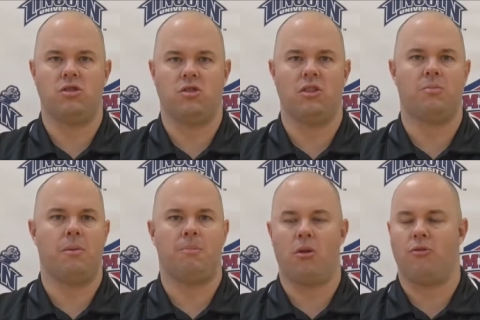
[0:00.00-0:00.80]
He tries to be
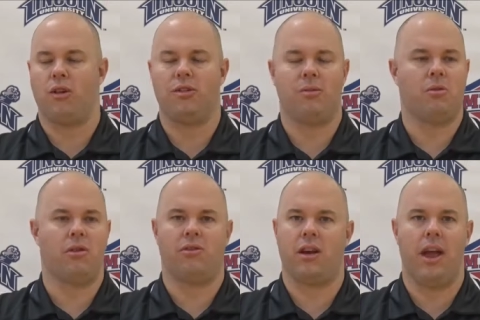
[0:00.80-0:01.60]
perfect, and we're
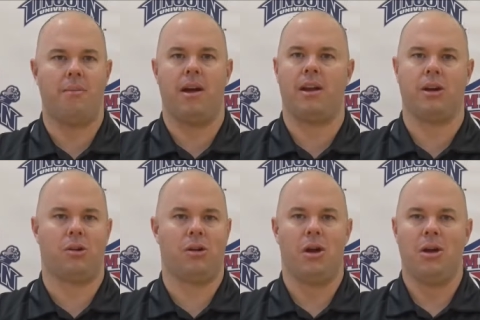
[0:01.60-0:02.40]
just like, hey man, get a,
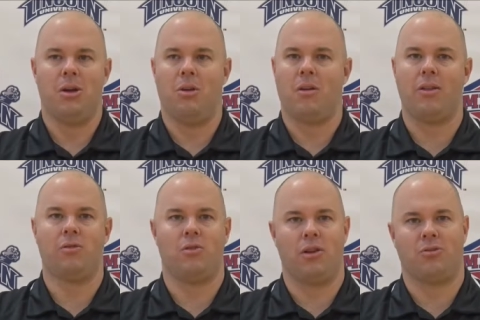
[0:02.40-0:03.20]
you know, rather
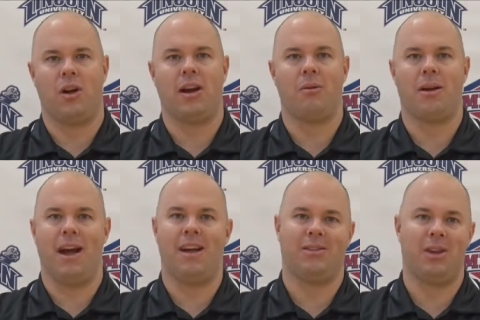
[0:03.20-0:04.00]
than trying to strike every
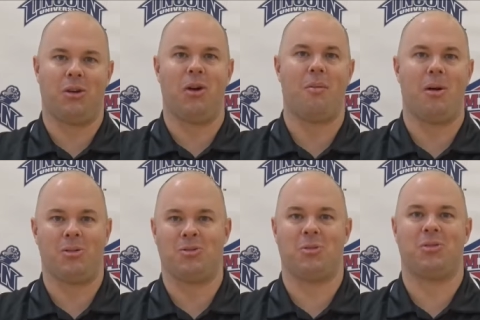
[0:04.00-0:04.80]
guy, let's get ground ball
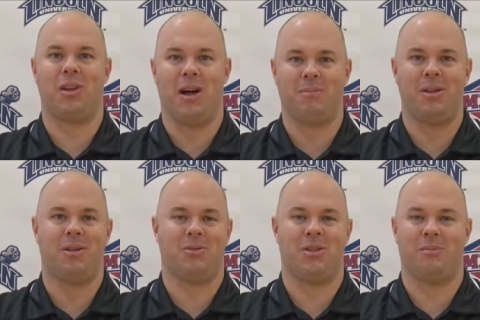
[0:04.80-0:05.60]
shortstop, you know,
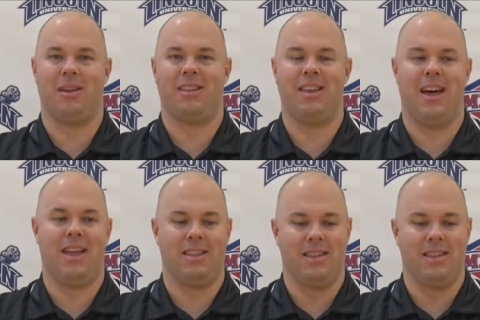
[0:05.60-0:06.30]
or something like that.